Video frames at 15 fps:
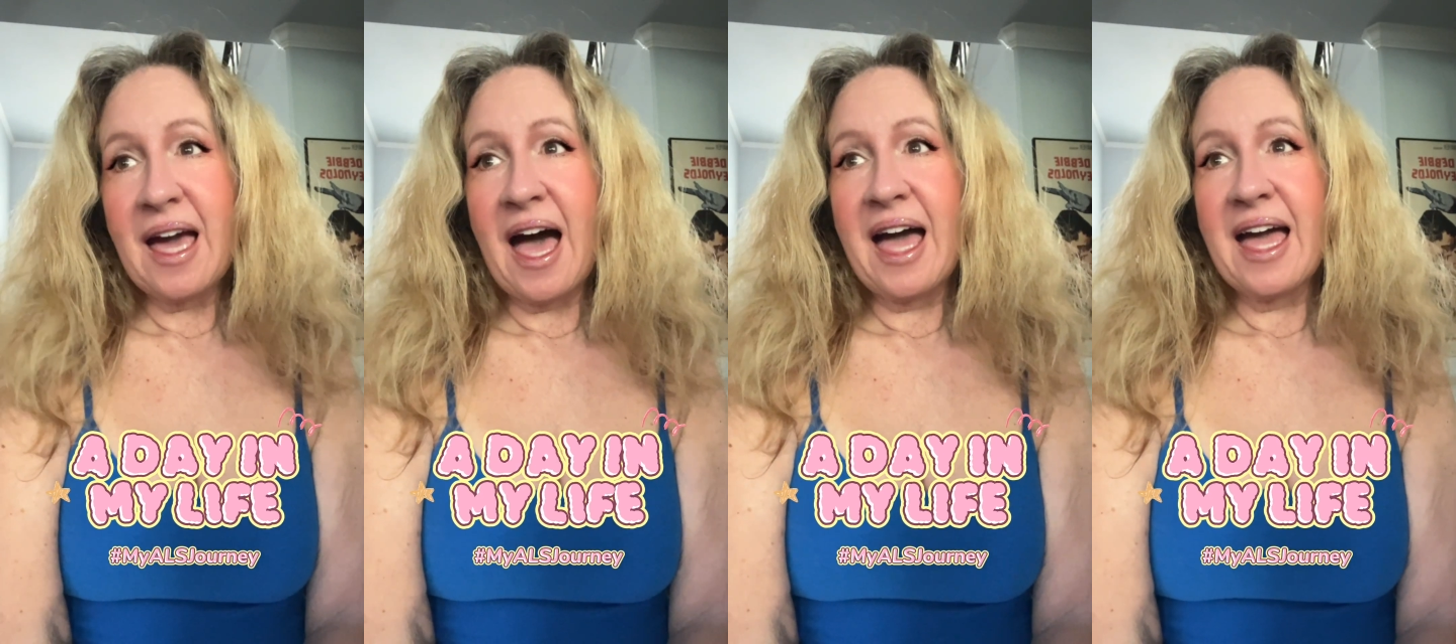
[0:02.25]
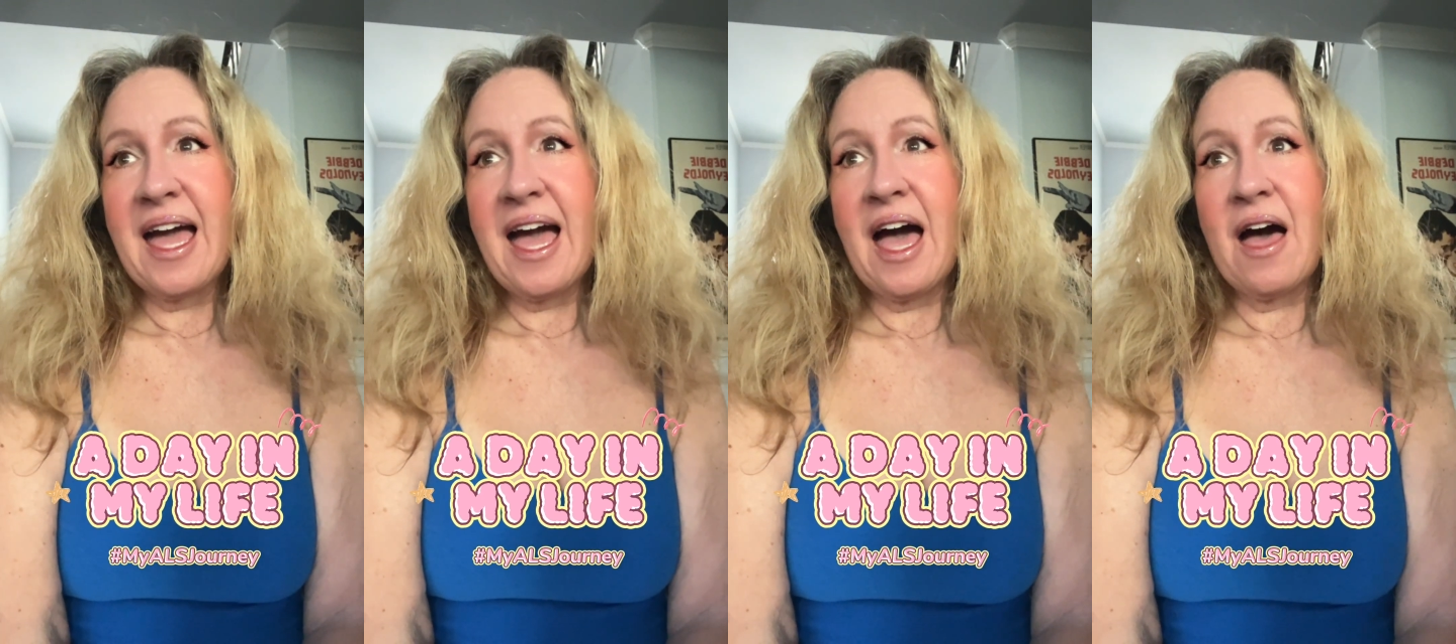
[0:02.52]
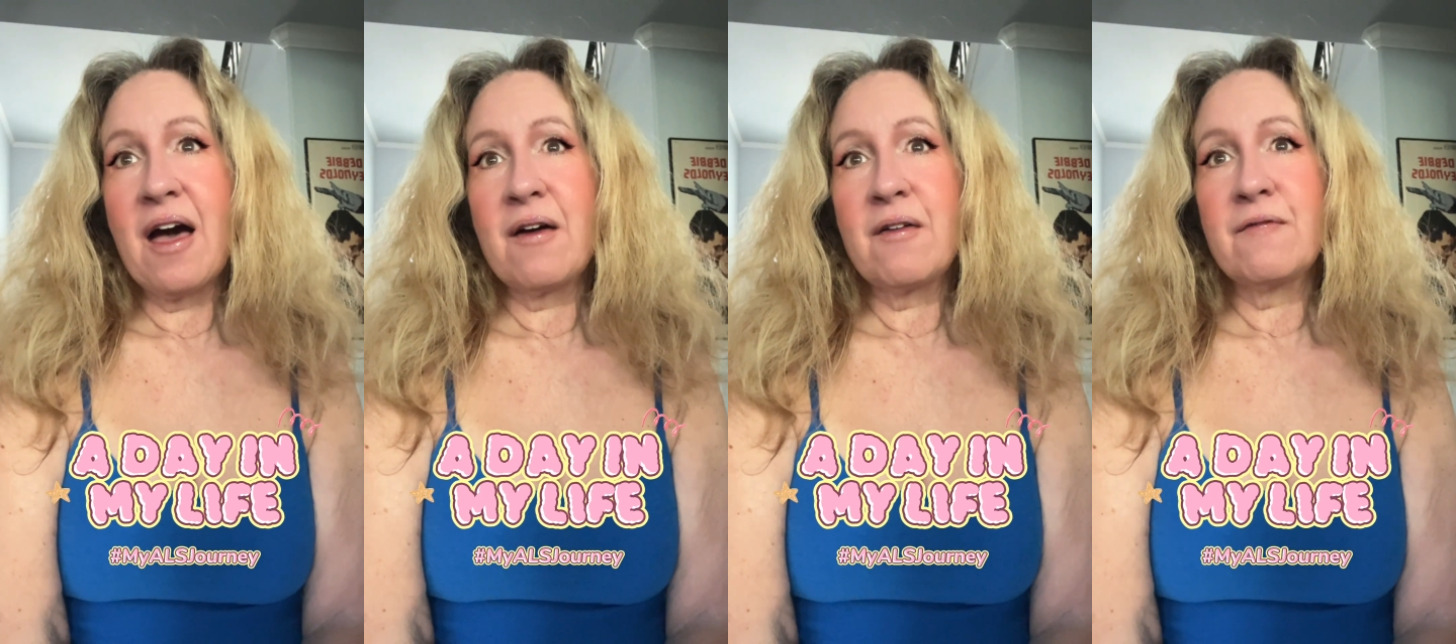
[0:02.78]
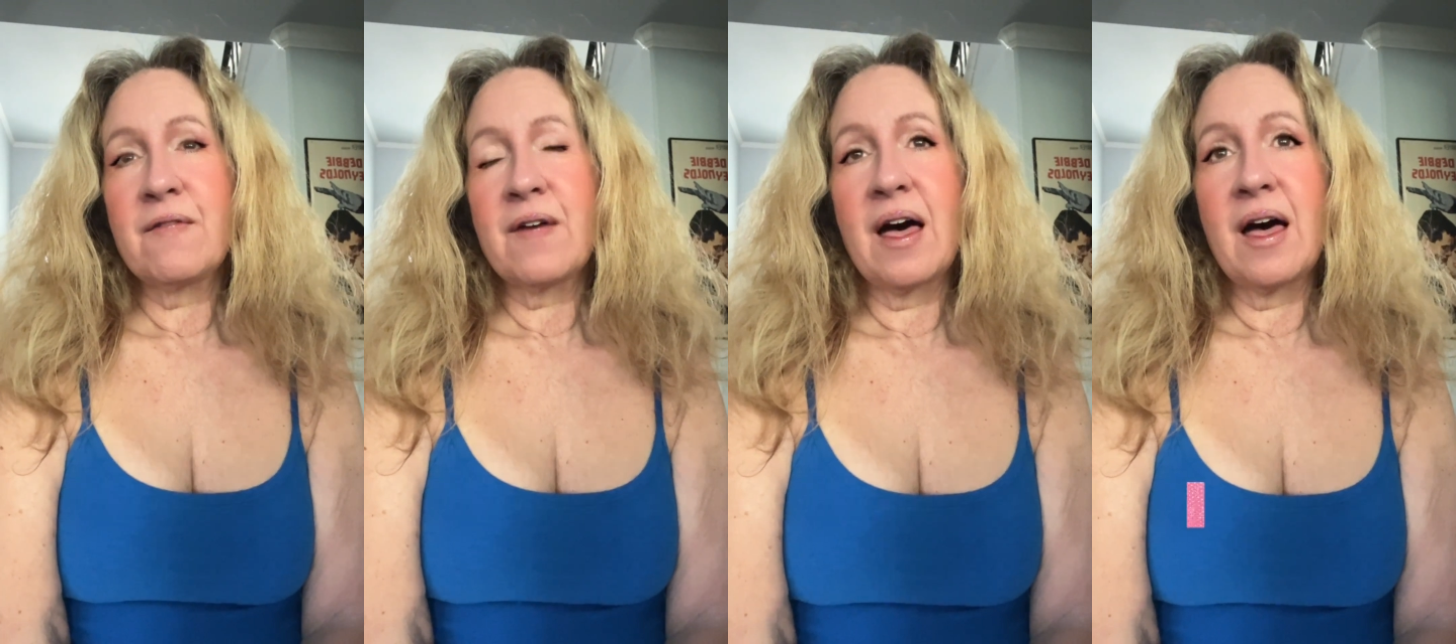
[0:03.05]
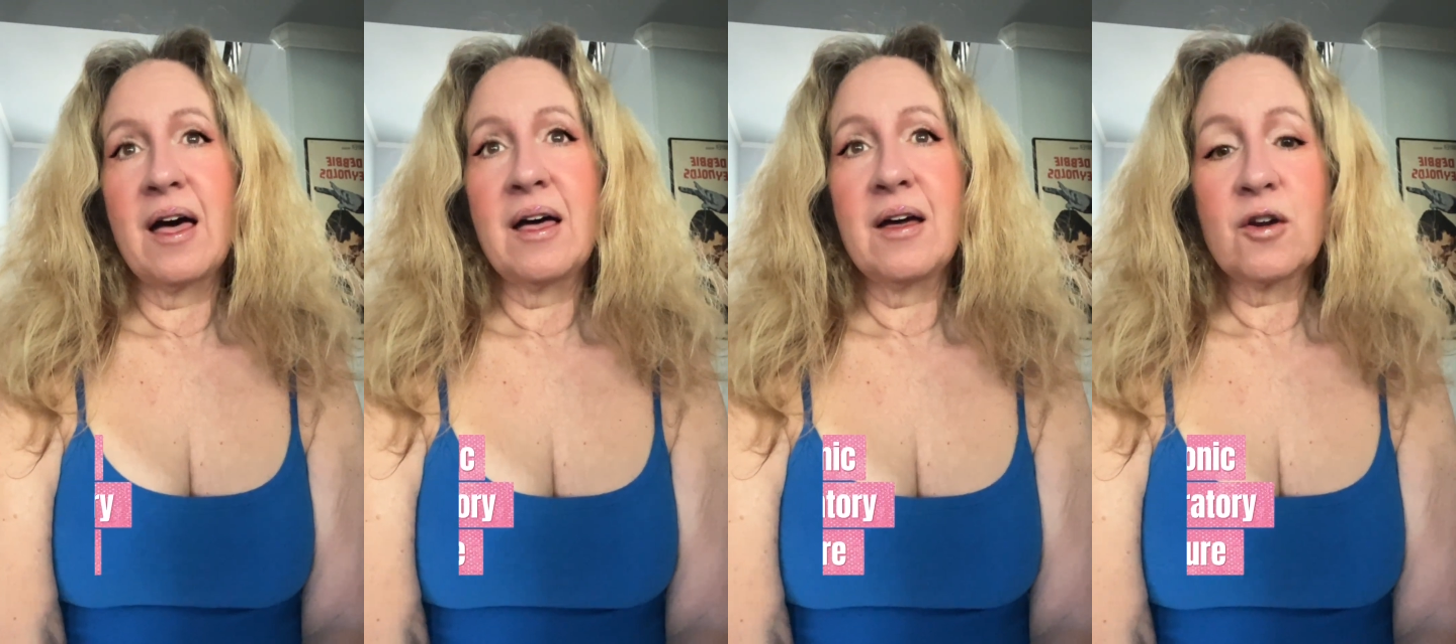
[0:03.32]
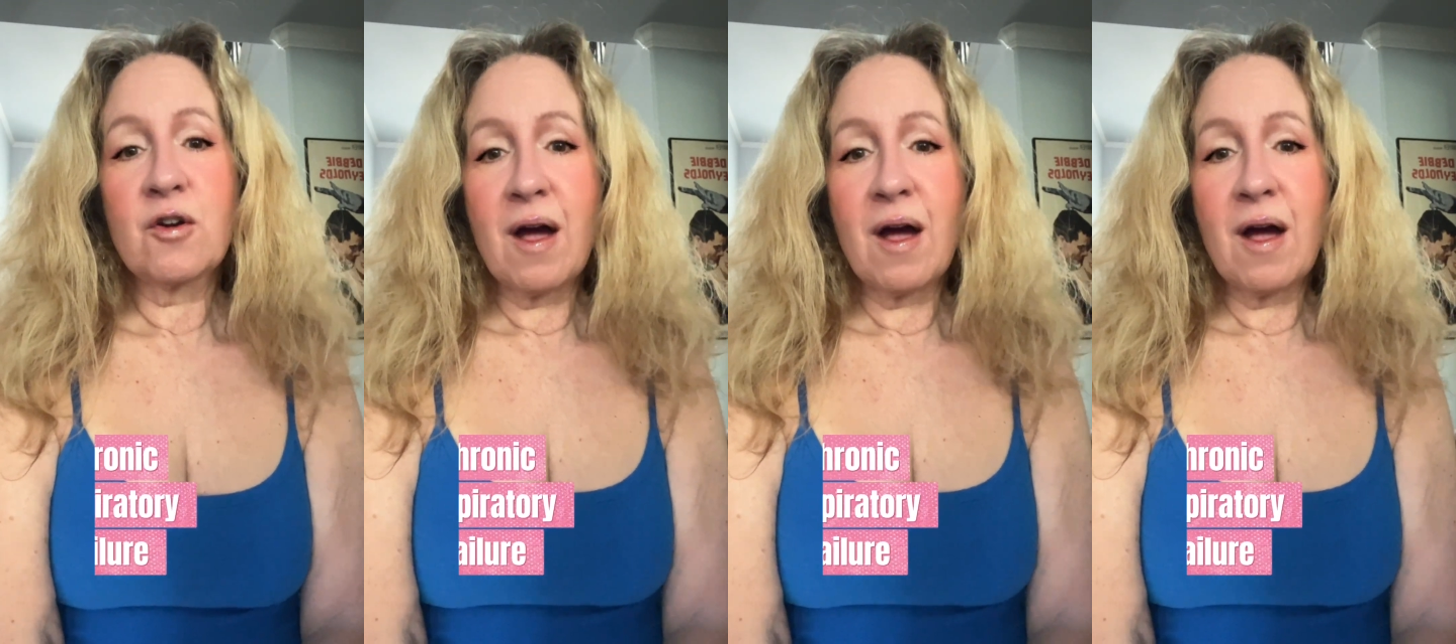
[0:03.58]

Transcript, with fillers: I have a